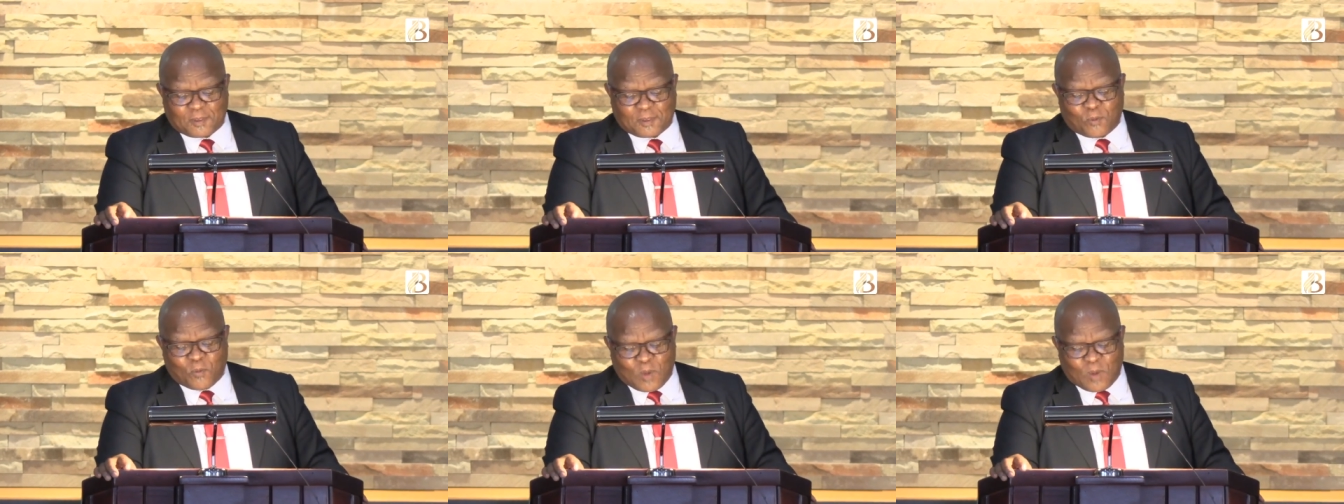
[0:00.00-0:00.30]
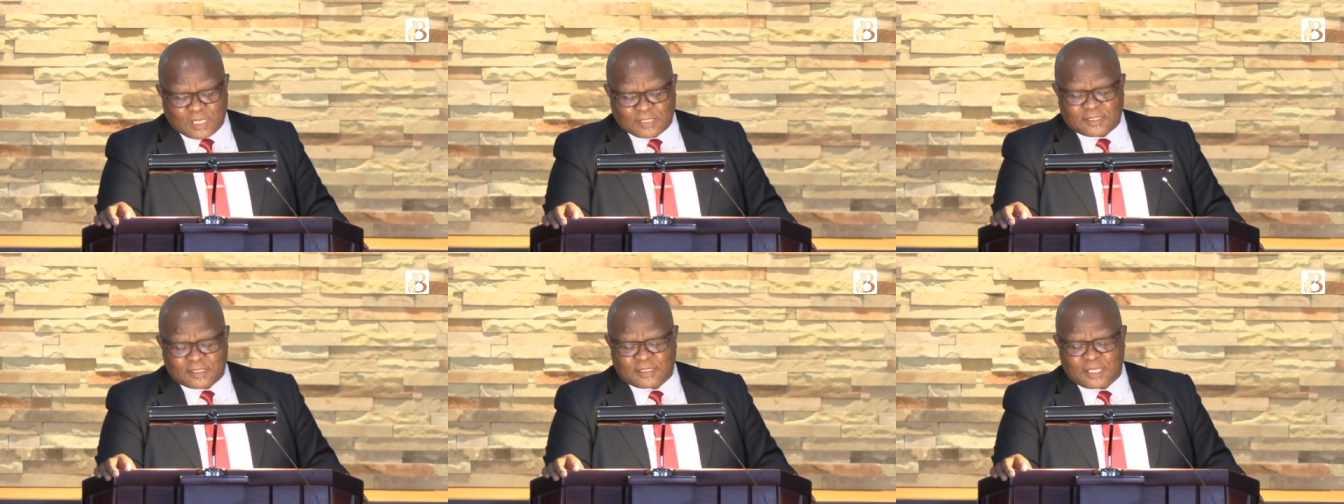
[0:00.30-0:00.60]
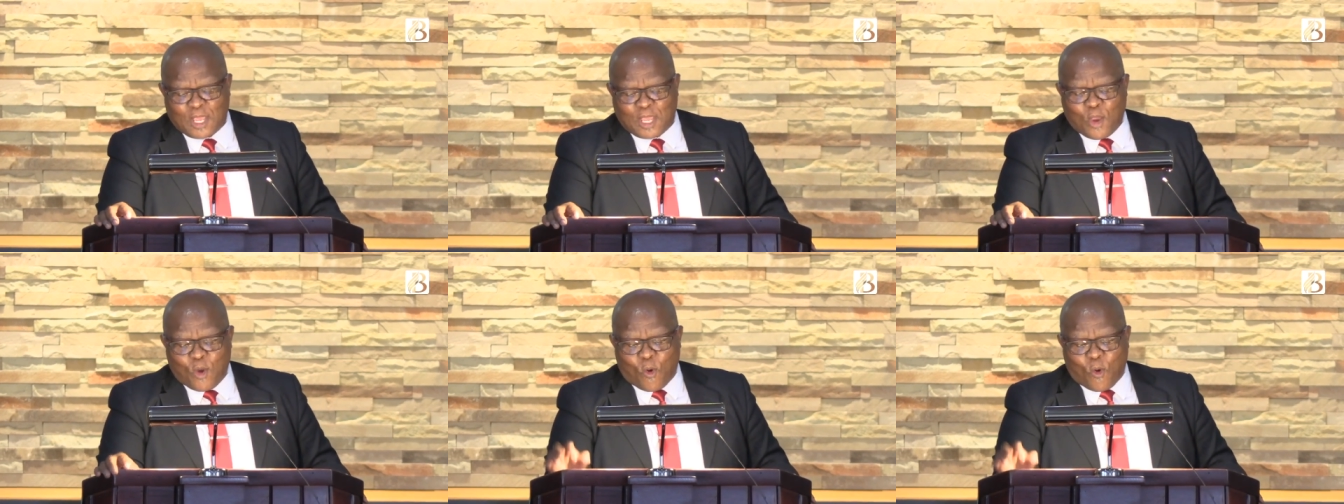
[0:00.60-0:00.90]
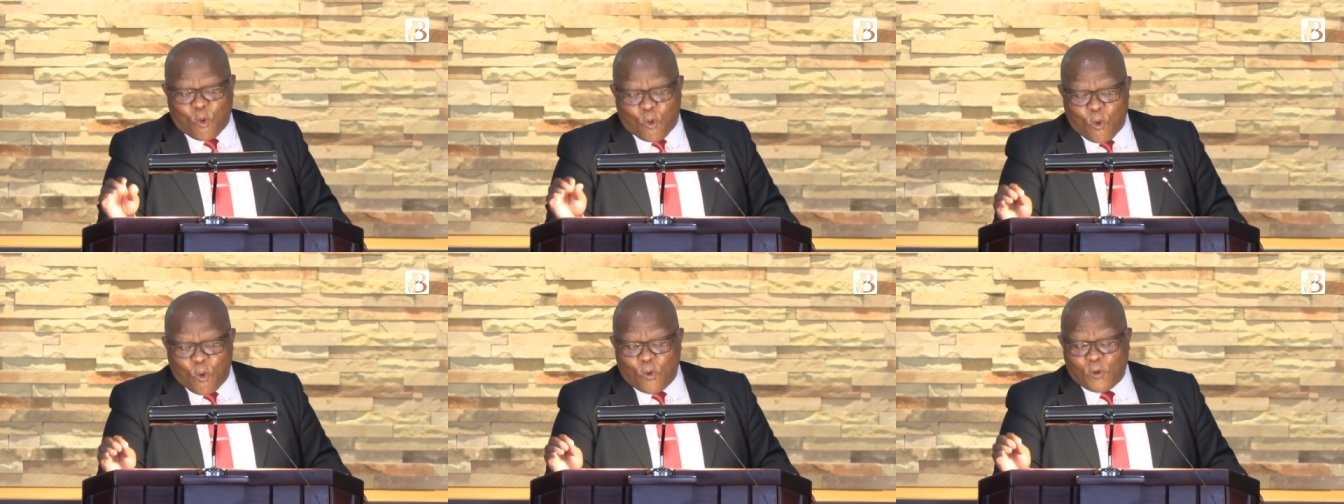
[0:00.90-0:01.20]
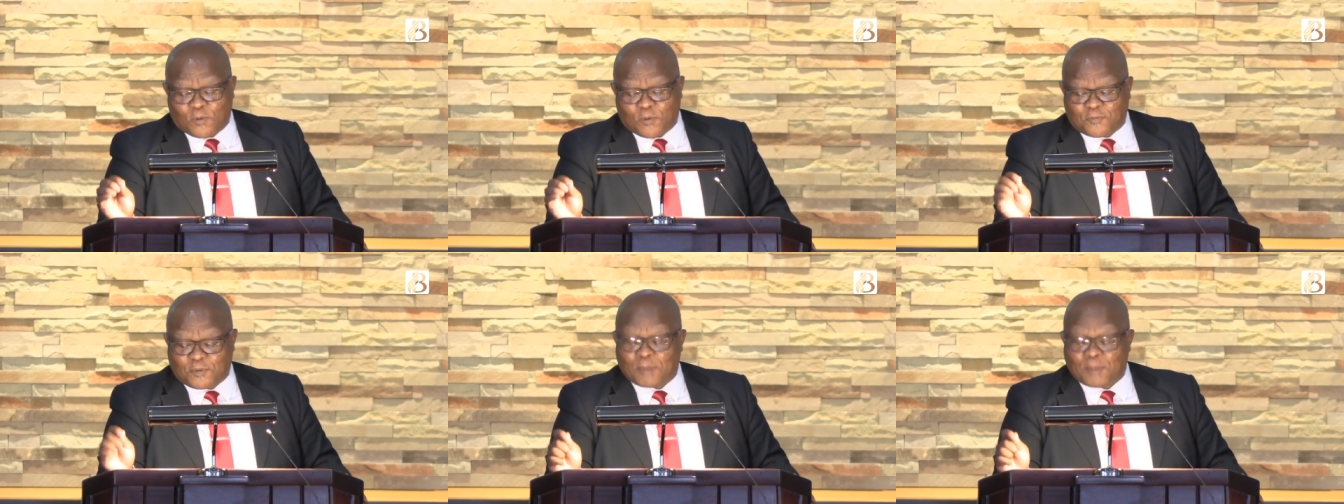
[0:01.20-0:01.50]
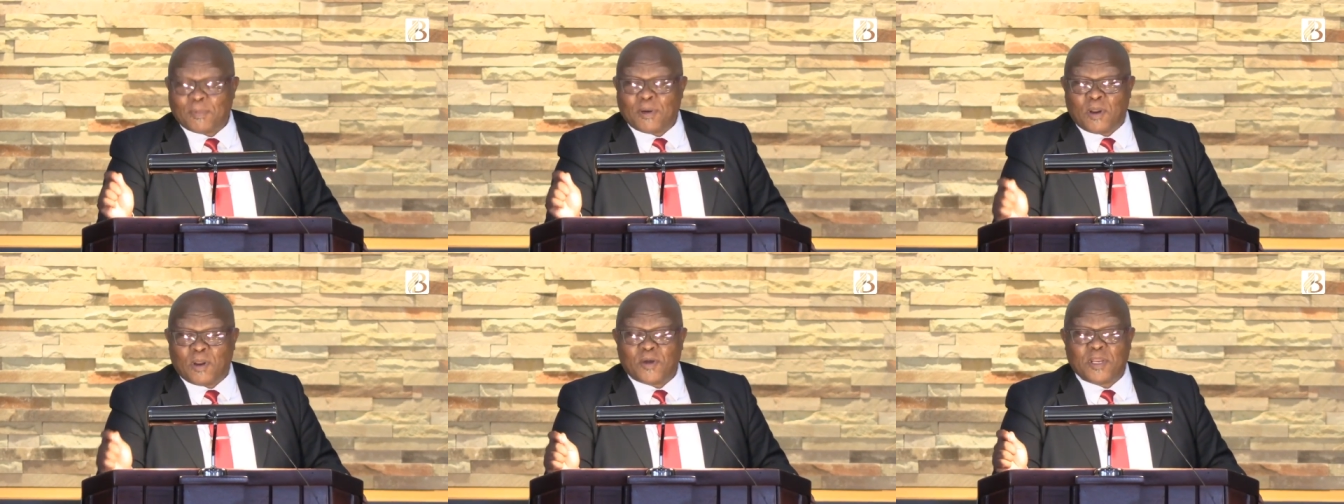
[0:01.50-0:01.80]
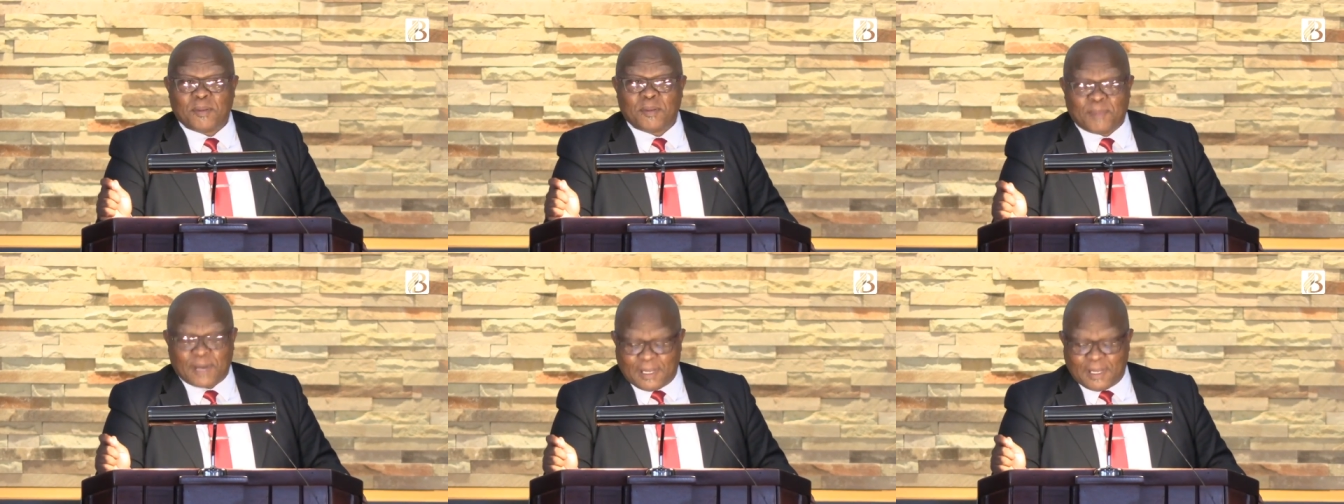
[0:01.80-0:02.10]
was called from
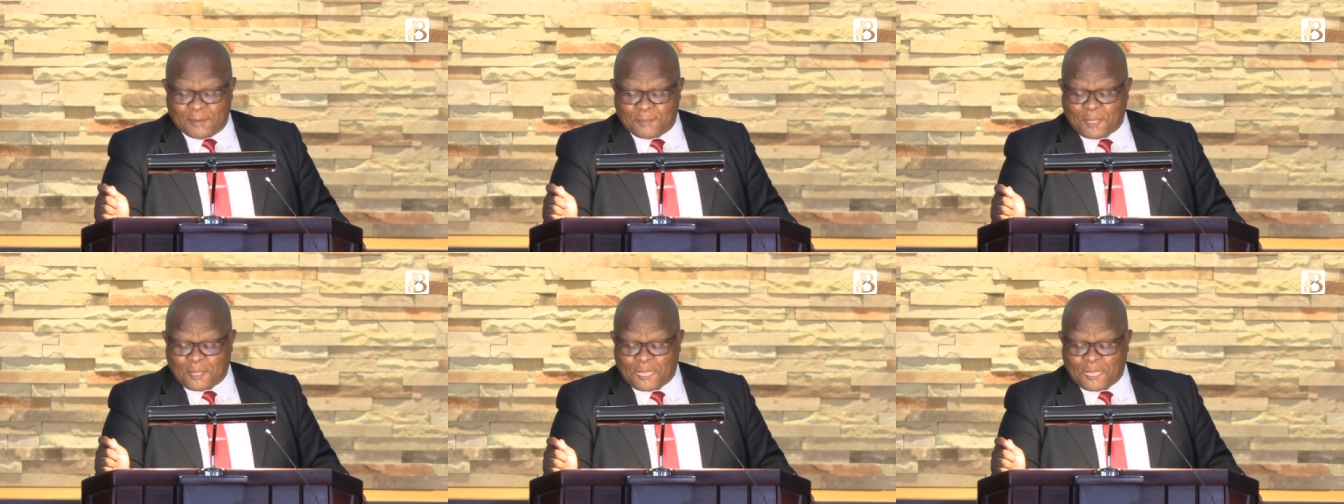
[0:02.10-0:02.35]
Lodibar,